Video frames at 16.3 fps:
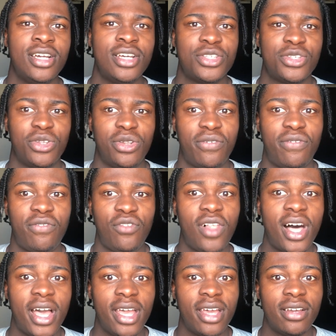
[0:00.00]
So the
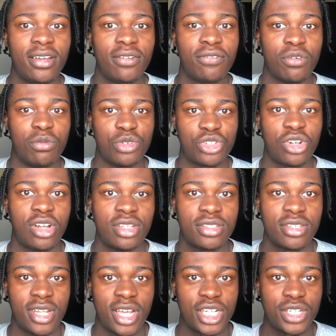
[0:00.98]
flight from Charlotte
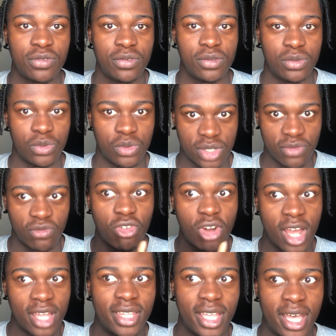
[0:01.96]
to Nashville was
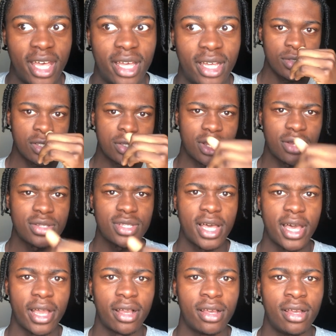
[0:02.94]
right there. So I was
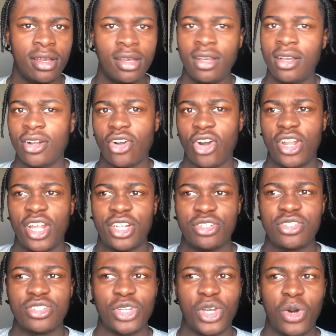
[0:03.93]
like, can't I
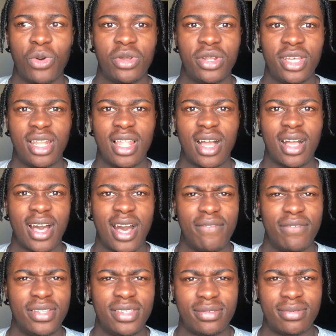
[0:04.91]
just go on it? Like, I
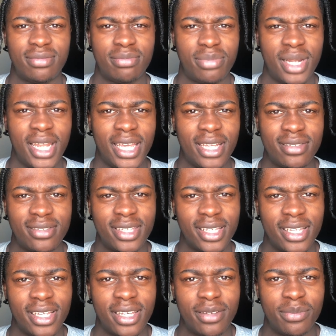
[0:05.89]
have a plane
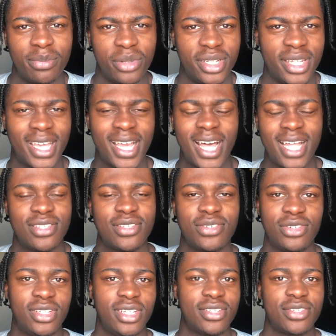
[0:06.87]
ticket, but they
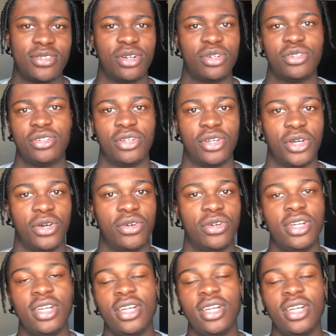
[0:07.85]
cancelled it, so I couldn't go.